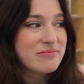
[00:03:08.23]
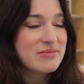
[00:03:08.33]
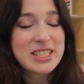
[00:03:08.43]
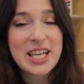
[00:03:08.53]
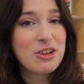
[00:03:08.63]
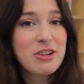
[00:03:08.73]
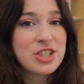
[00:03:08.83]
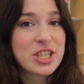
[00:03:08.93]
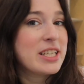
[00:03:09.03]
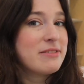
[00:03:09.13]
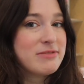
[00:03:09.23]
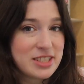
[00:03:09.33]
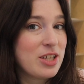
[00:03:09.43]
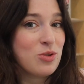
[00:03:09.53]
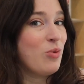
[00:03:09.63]
The technology
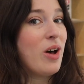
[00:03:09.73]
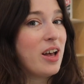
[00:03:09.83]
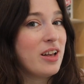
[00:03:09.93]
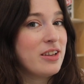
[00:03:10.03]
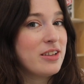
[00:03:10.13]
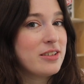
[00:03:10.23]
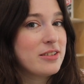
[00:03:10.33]
didn't work.